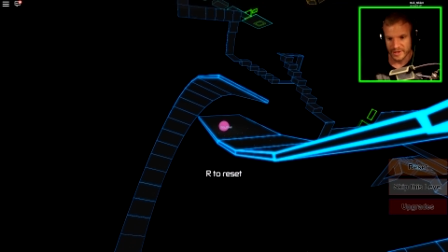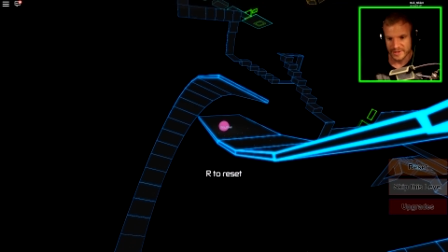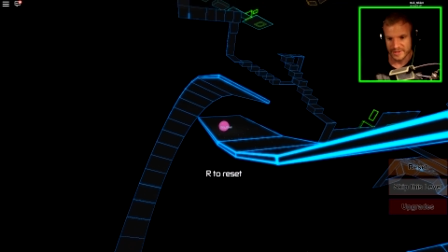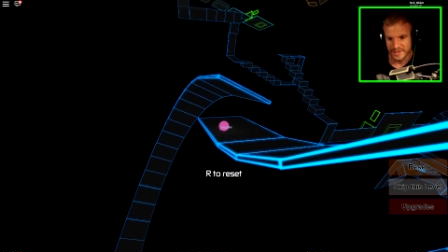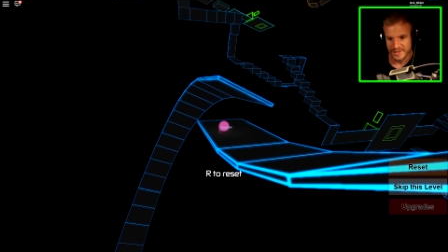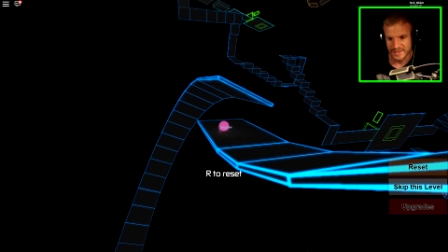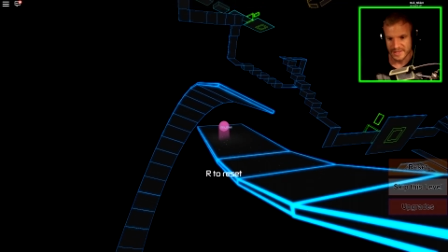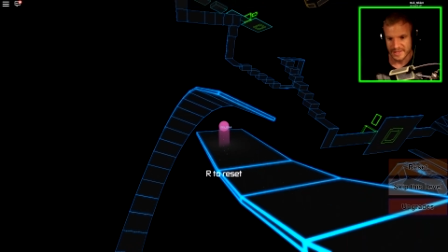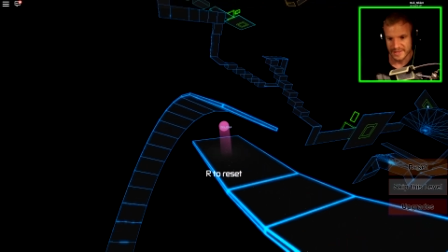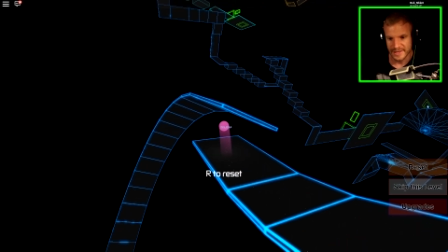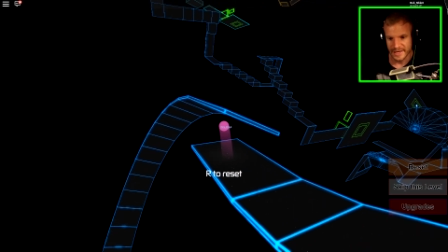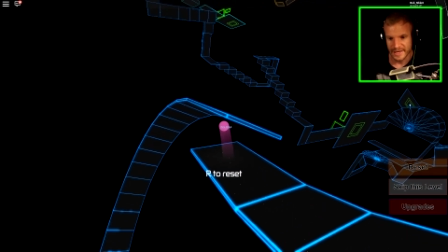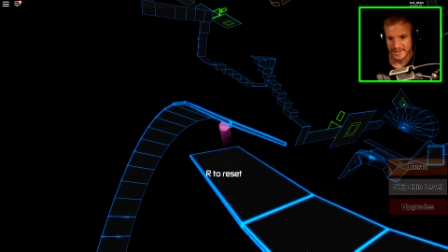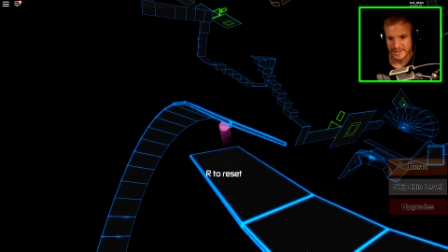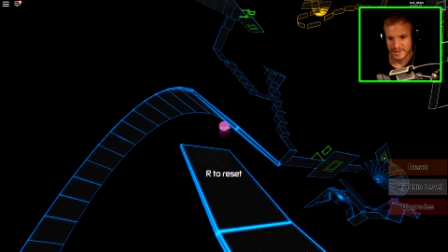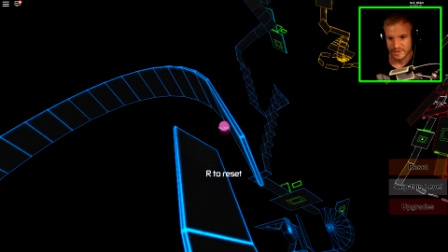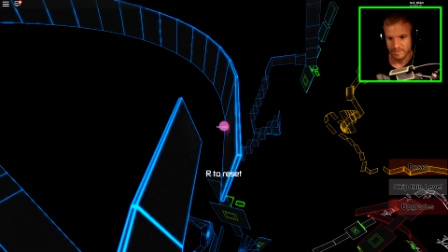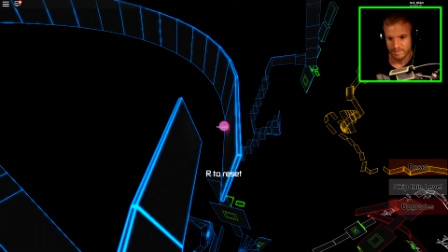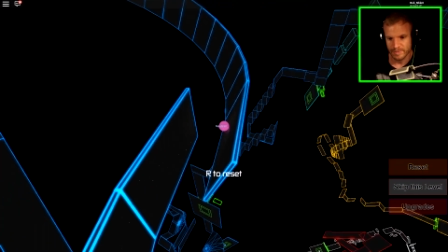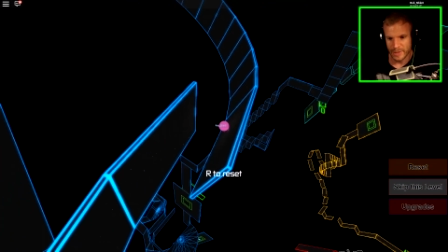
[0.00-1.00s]
this is
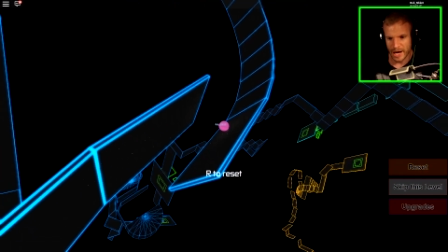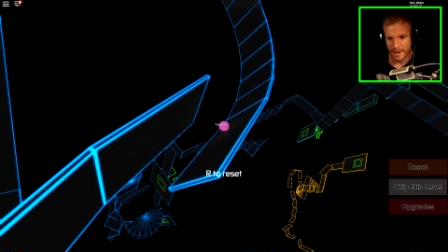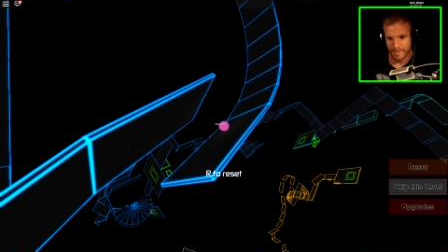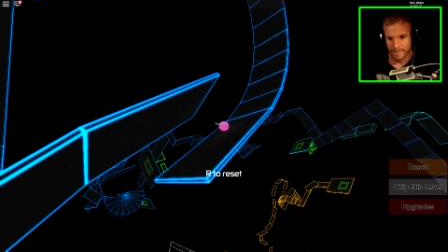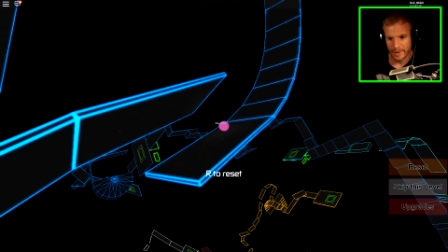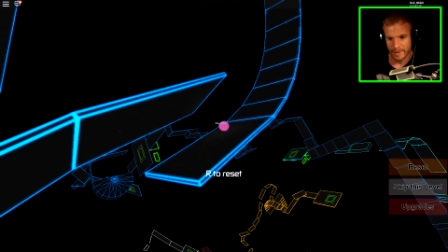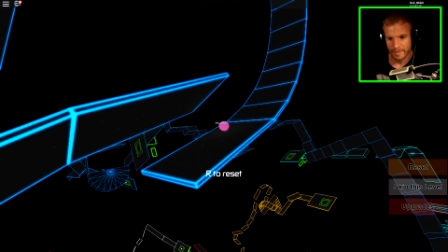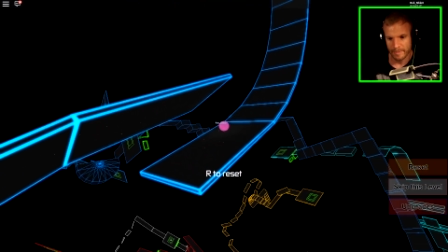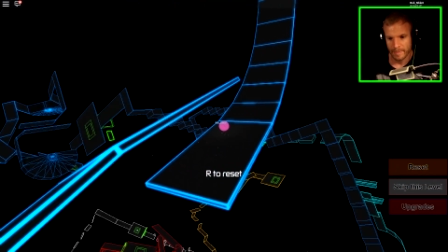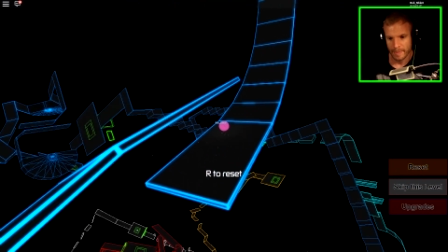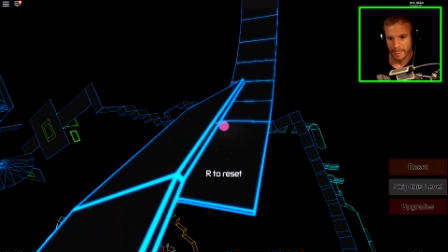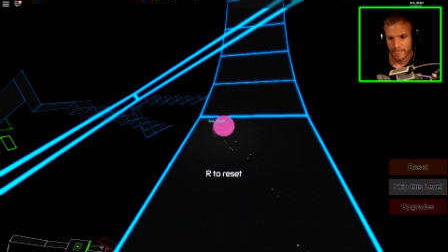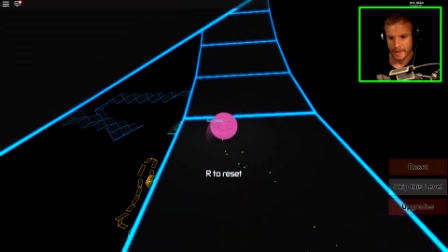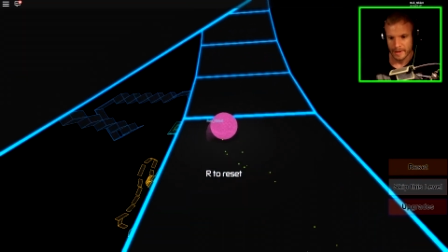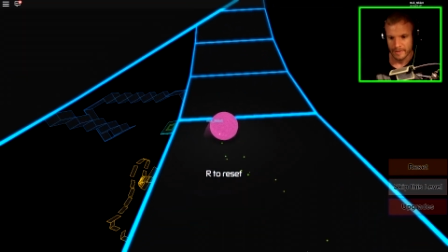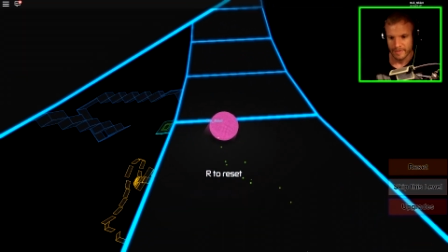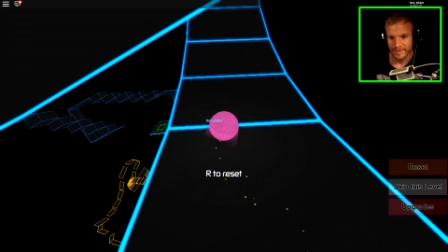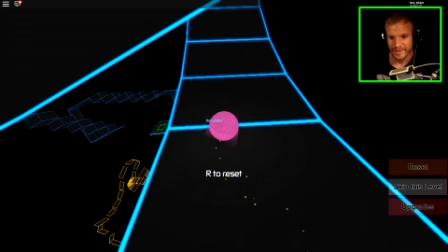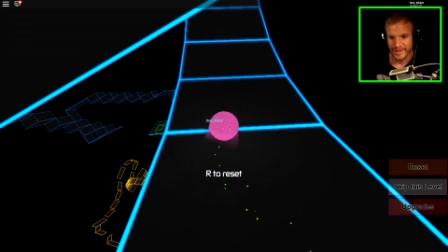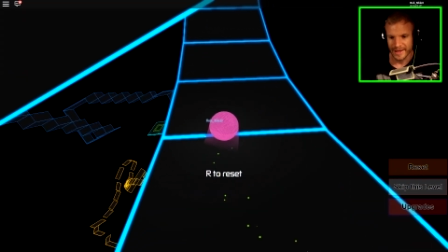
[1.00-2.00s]
intense. Stop.
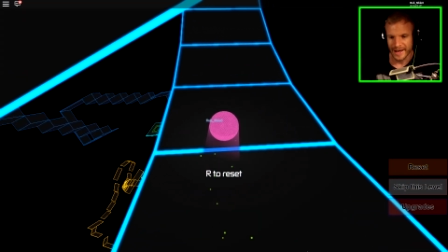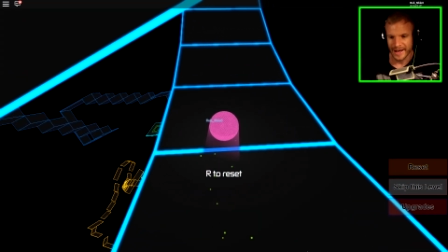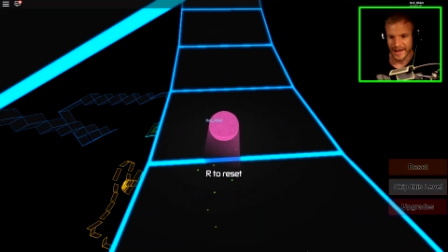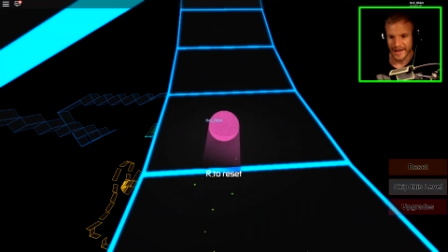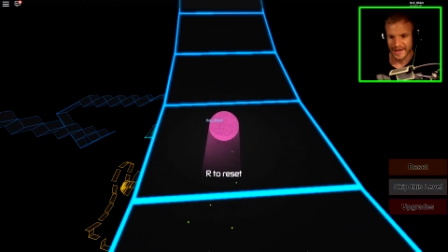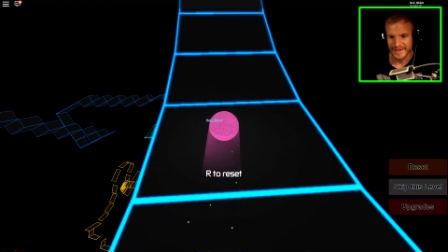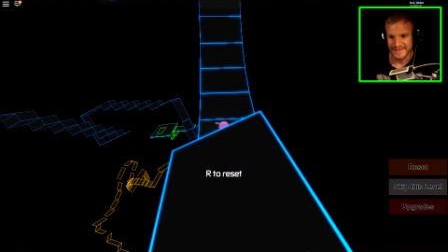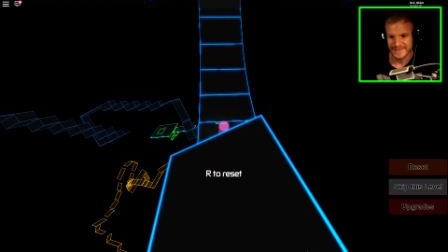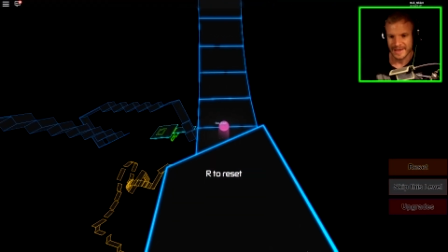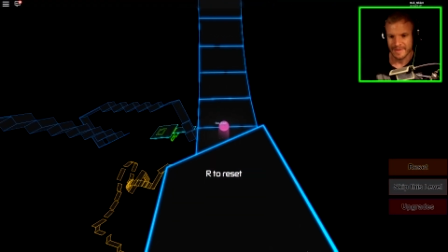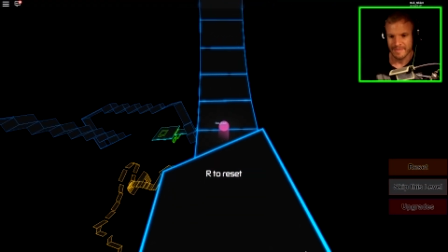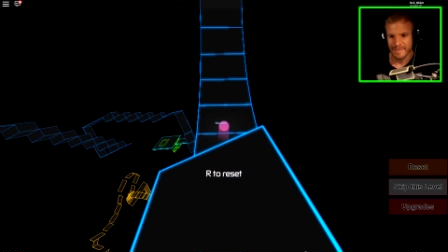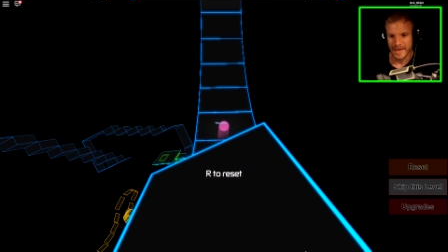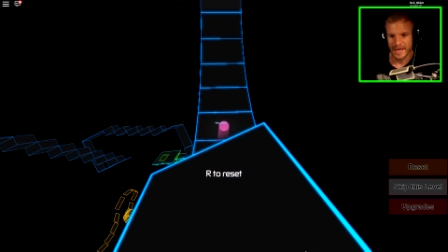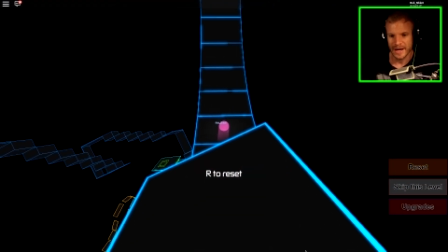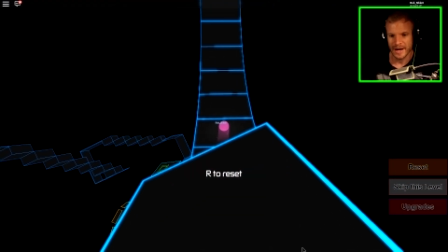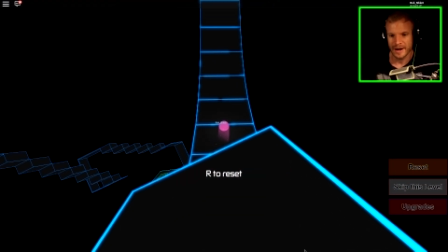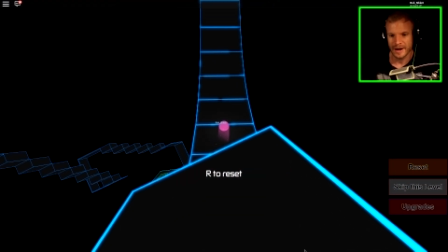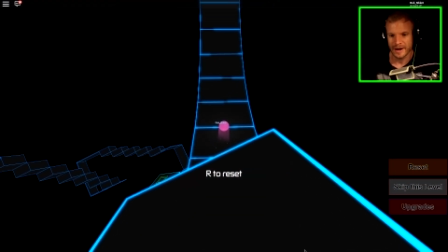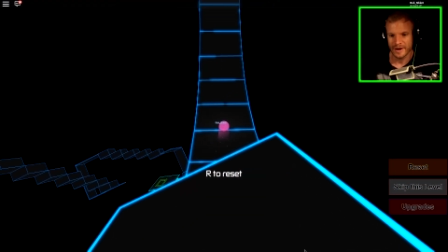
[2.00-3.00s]
Nice, I
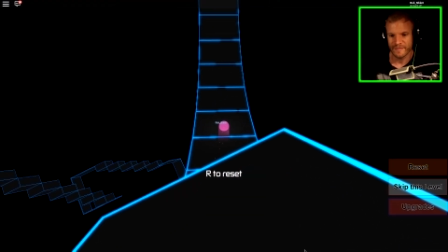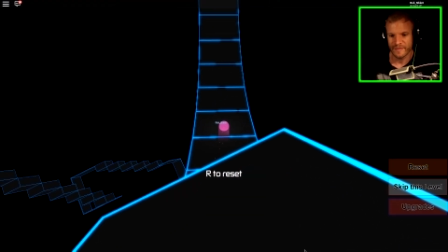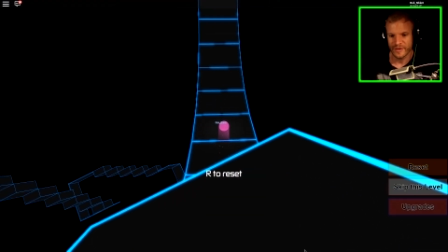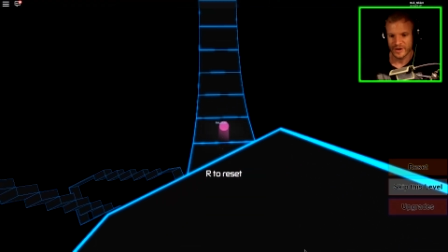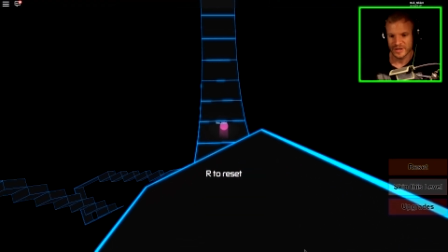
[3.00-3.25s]
made it on the